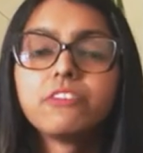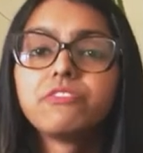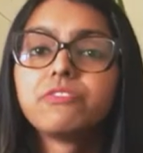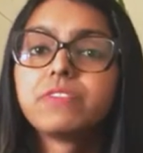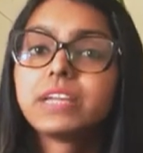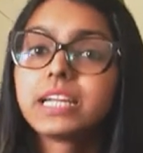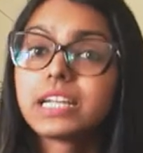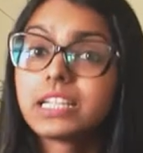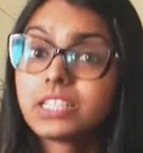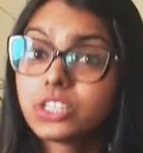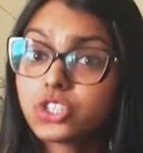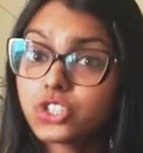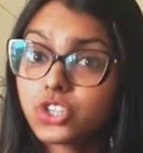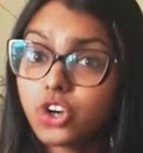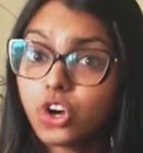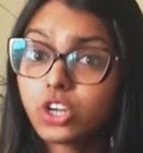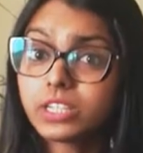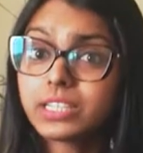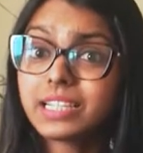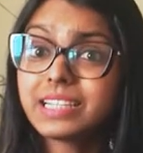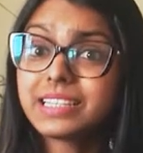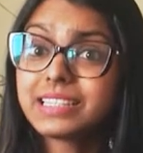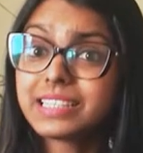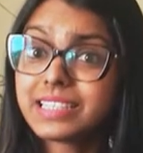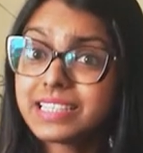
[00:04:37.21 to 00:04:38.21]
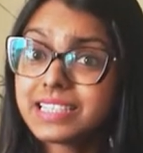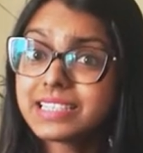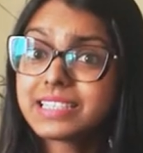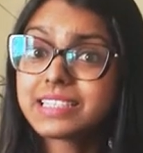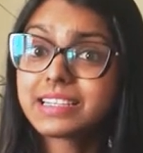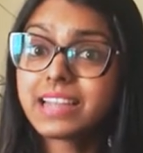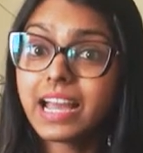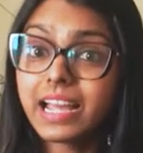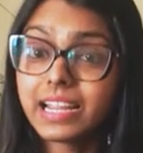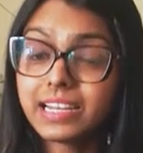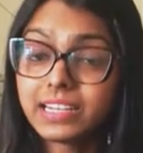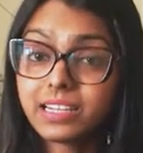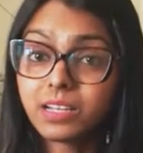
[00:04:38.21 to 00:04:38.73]
We ensured that these
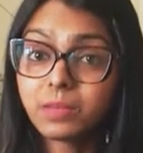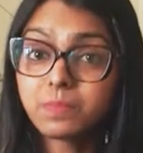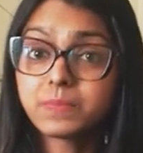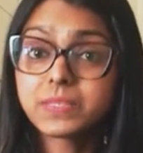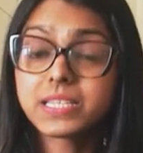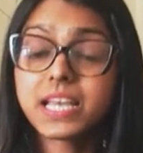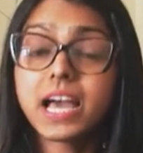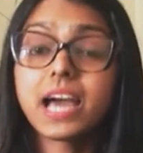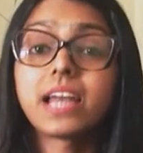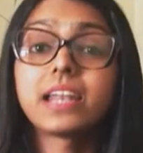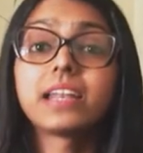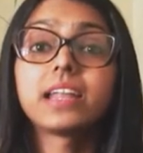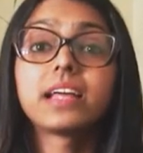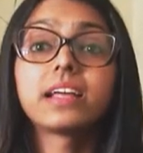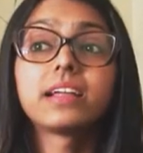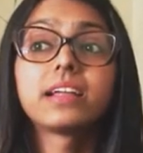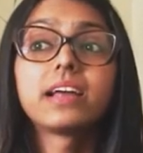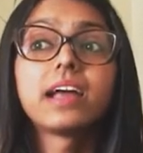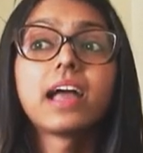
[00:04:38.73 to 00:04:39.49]
write-ups are